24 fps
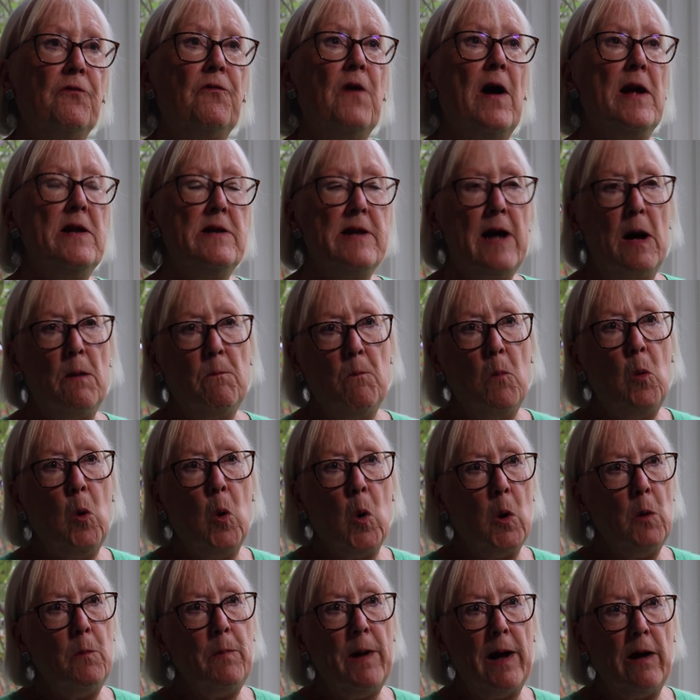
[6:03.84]
to find out
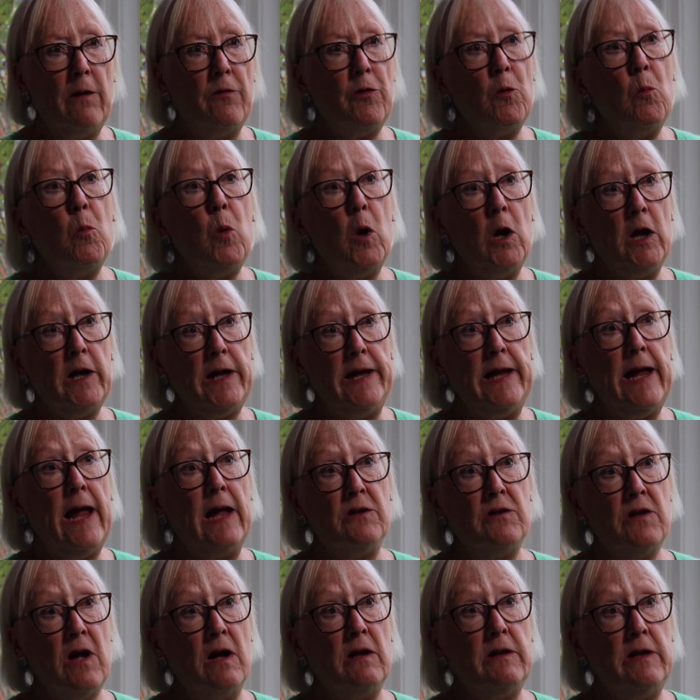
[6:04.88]
more about the work he
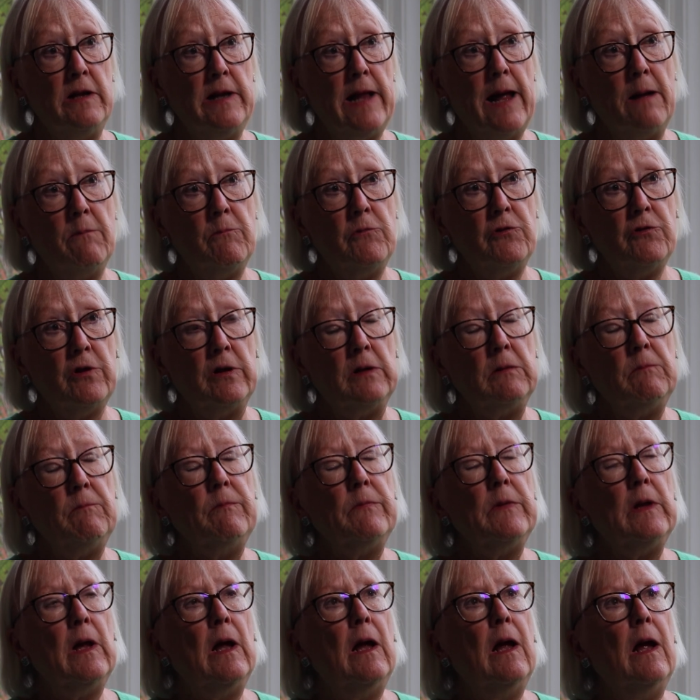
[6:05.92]
had done in Hampshire.
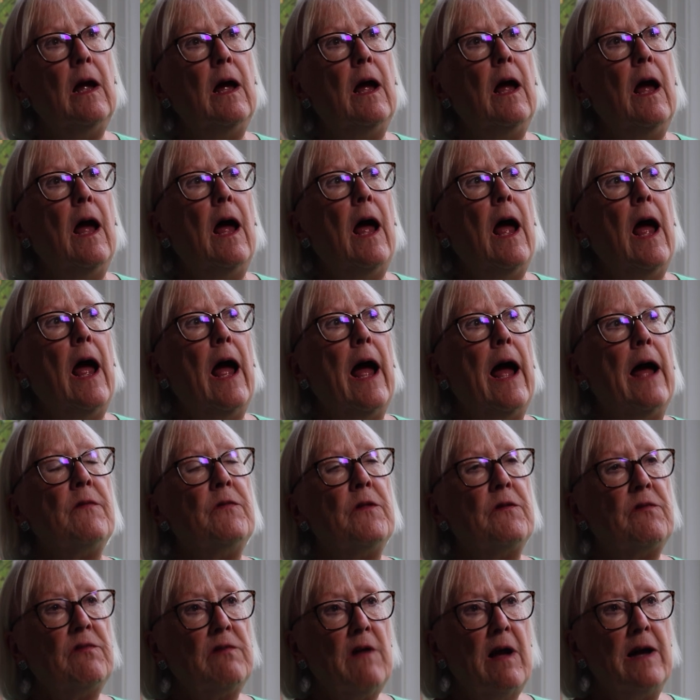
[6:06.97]

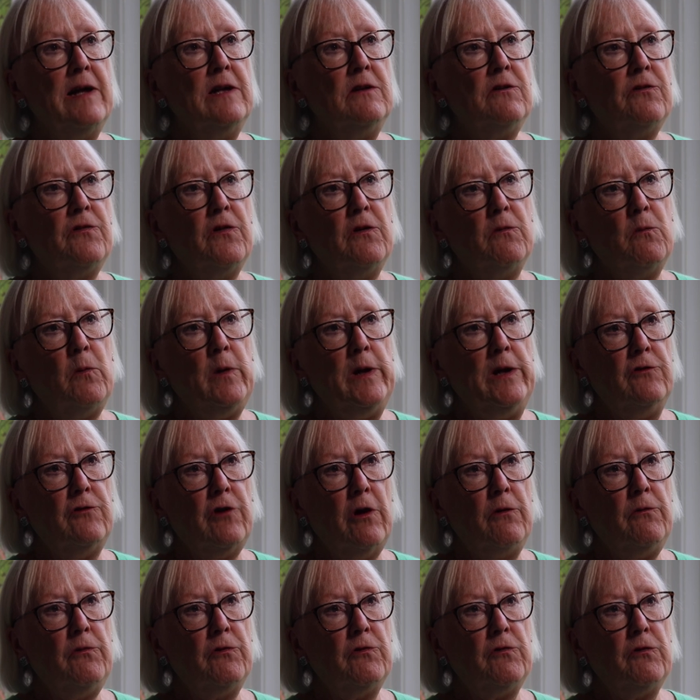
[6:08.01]
And the site that we
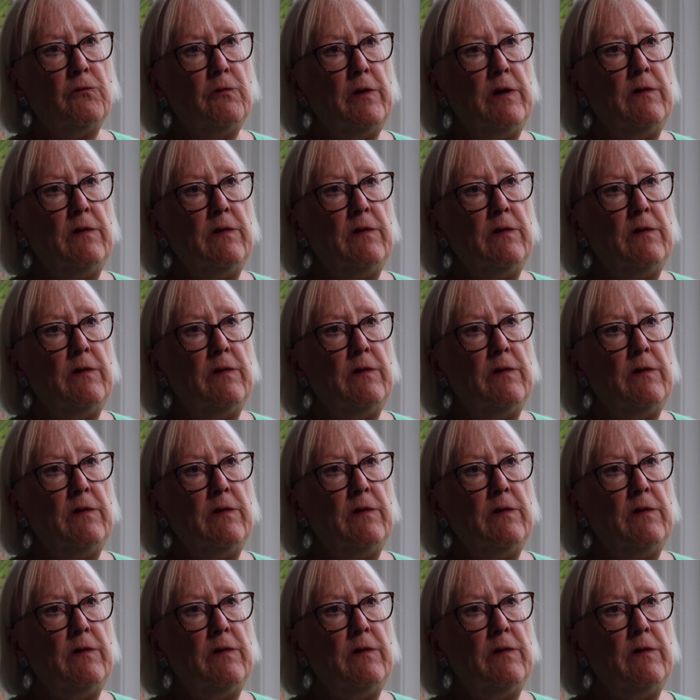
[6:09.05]
chose to